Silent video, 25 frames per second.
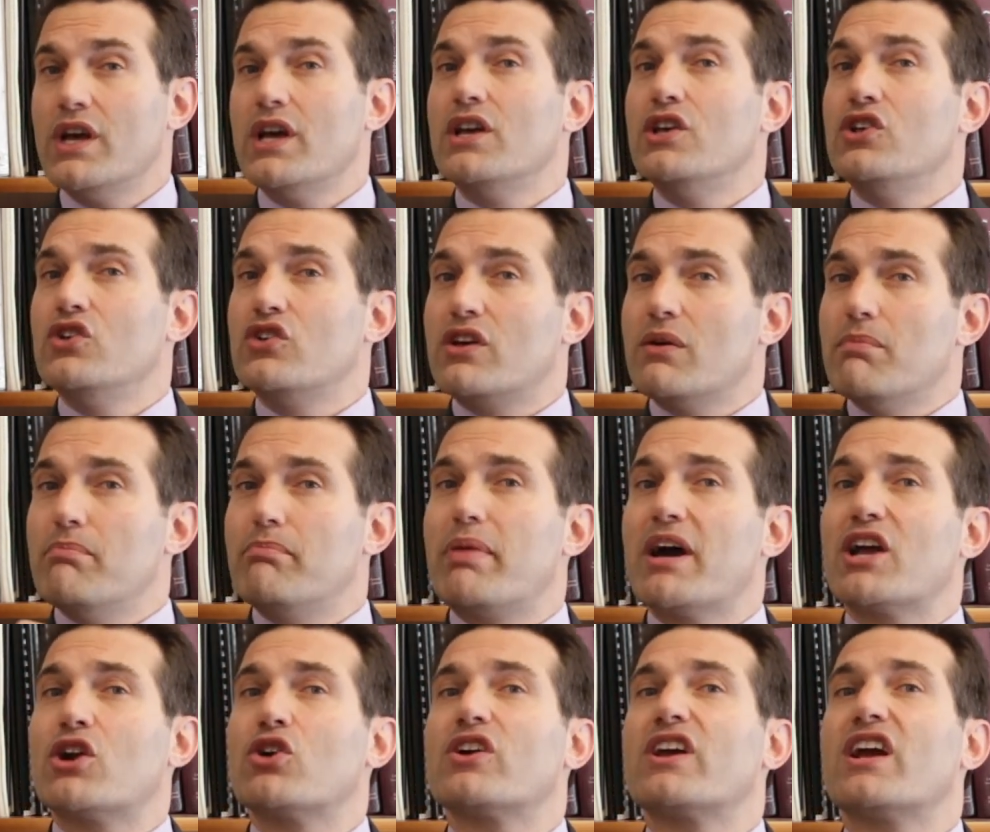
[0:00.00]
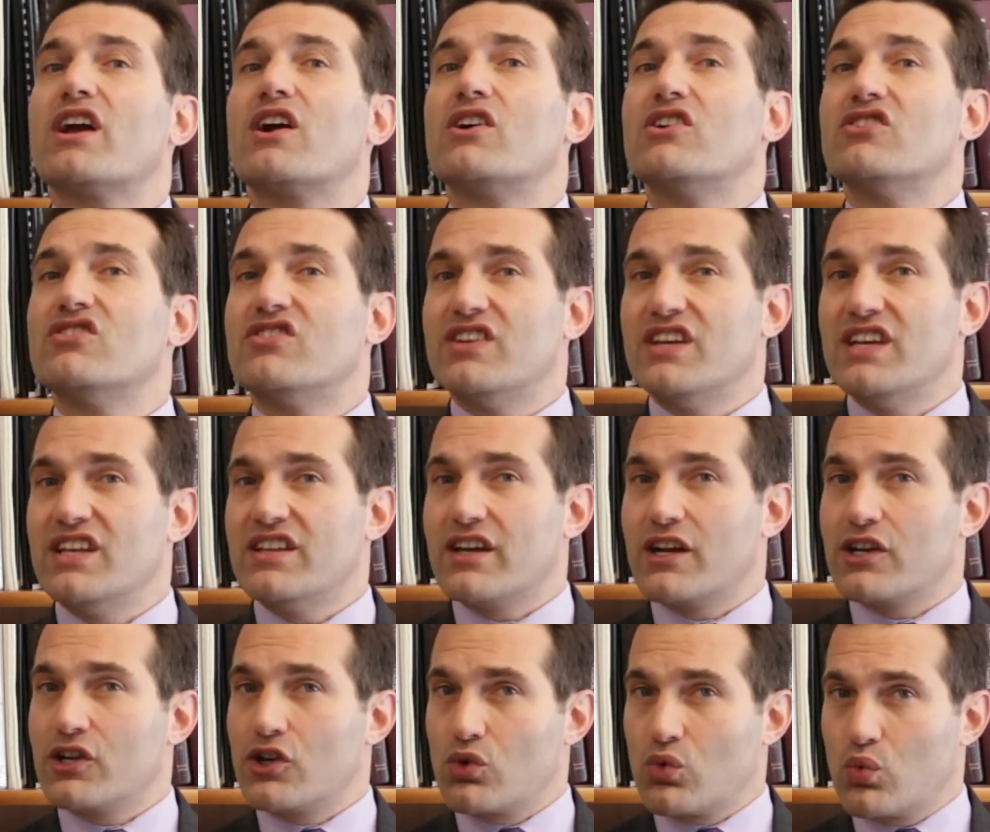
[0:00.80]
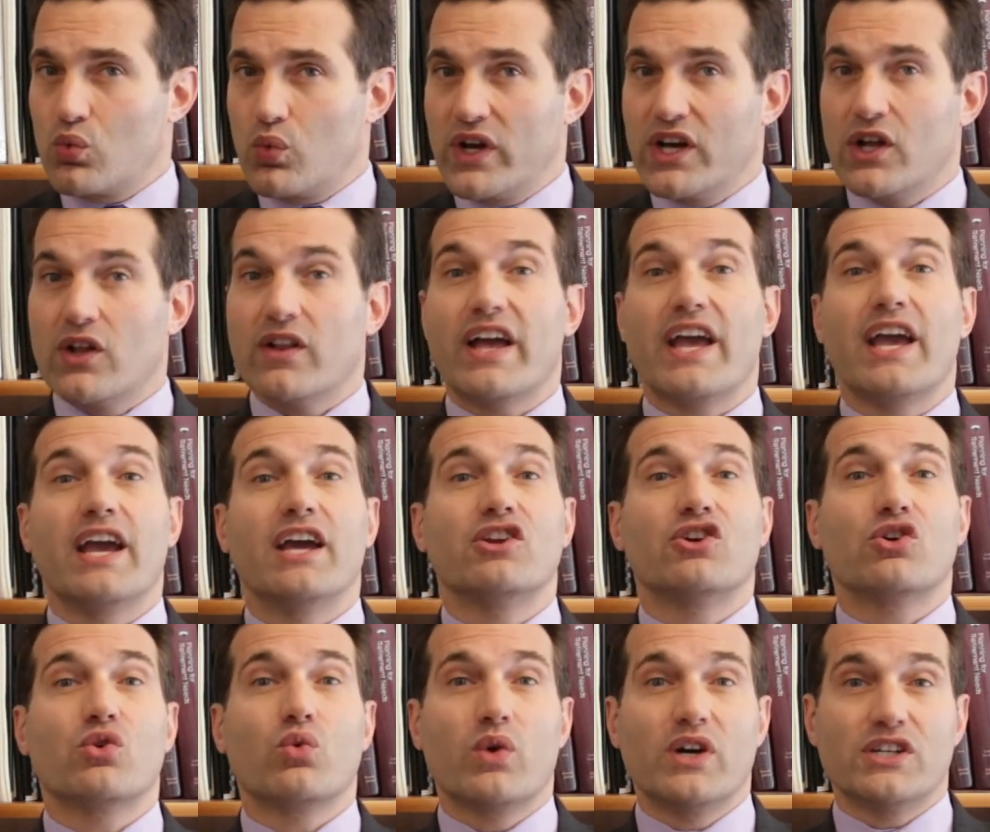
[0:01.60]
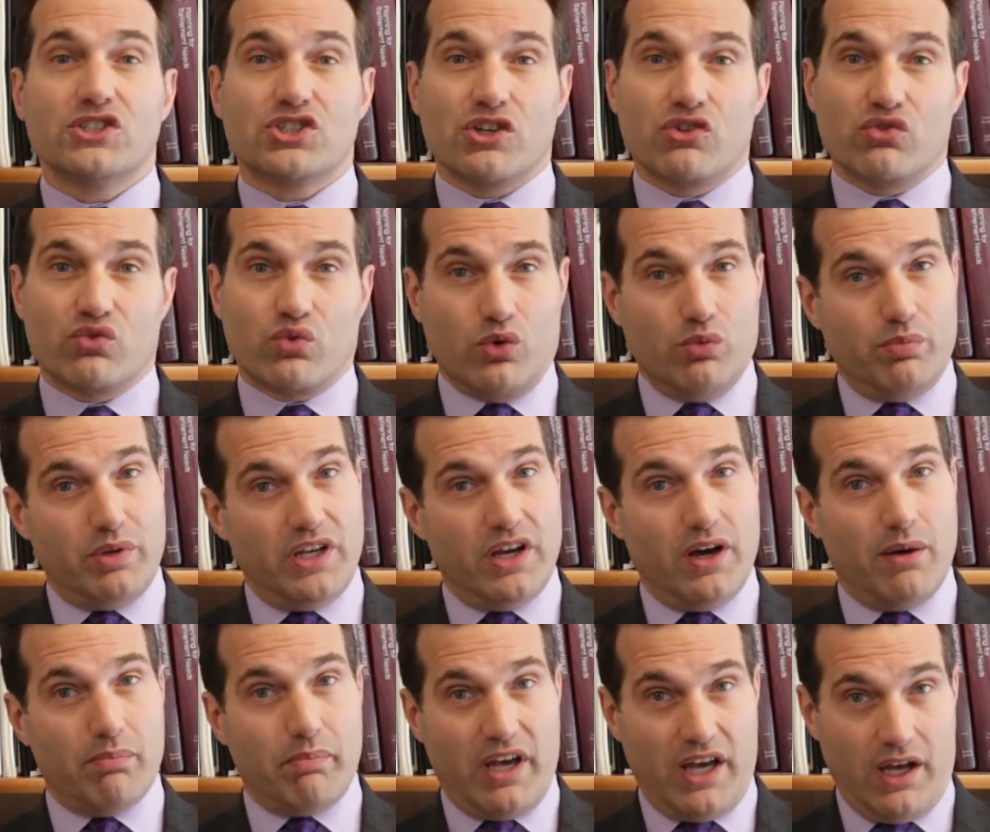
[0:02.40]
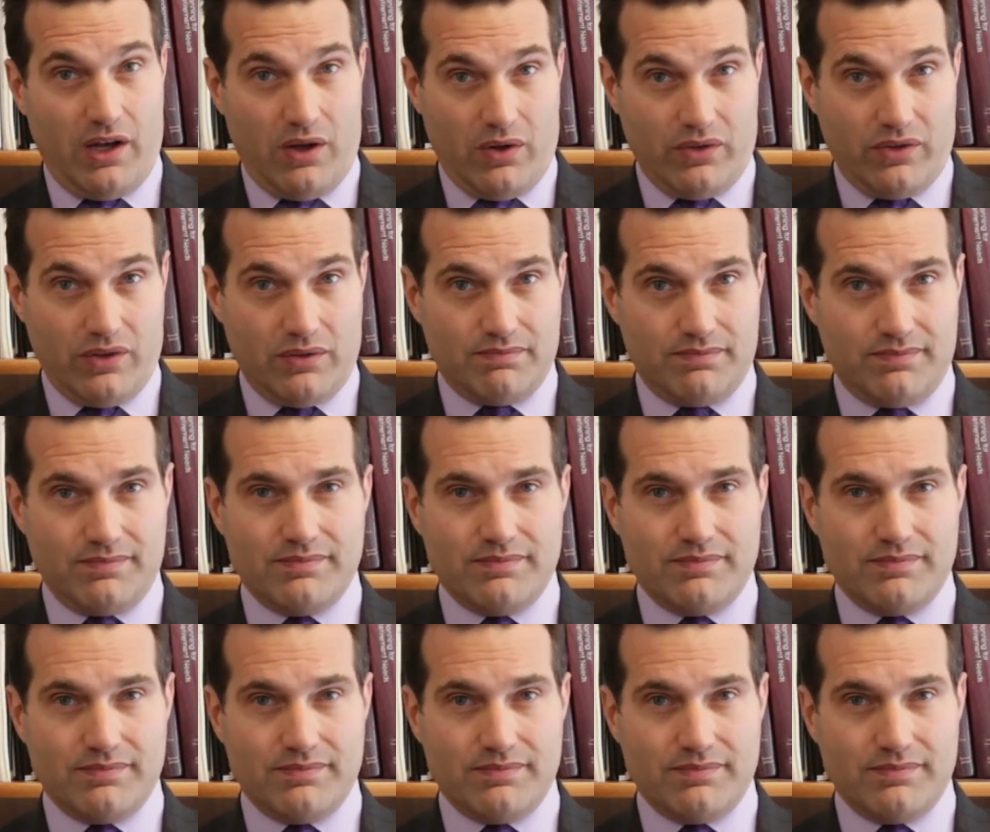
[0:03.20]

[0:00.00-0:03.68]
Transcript: you can better guarantee that your will and your wishes will be upheld.